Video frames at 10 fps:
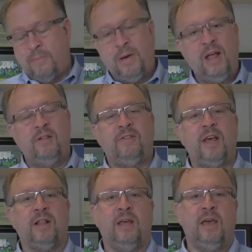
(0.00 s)
Paid
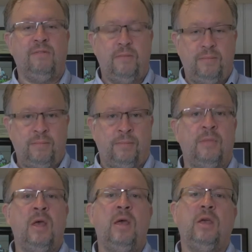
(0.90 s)
sick leave.
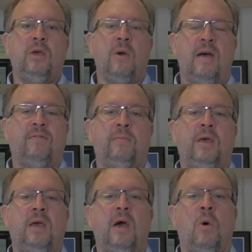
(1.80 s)
You have to
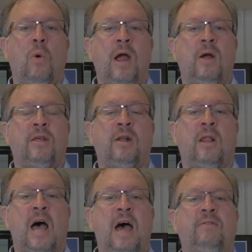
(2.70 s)
be aware that a
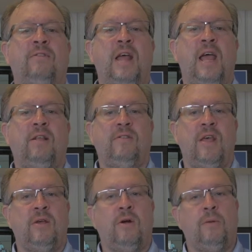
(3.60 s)
lot of states,
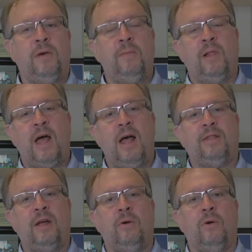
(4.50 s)
and there are people
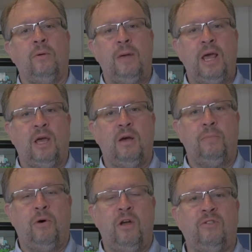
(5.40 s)
out there who are making a
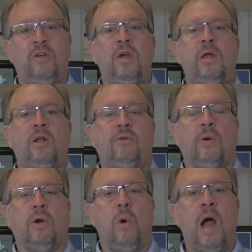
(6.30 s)
push to
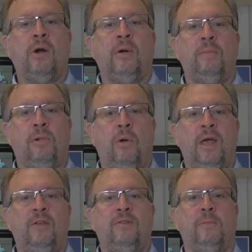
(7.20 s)
require
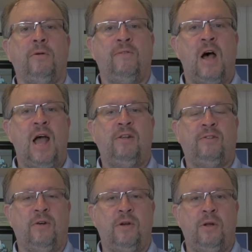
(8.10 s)
employees to provide a
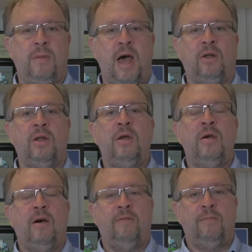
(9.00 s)
certain amount
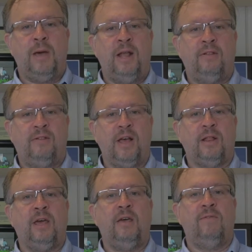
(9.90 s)
of paid sick
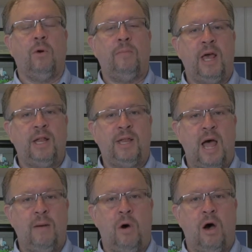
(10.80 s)
leave or paid
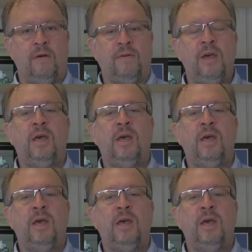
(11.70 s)
time off.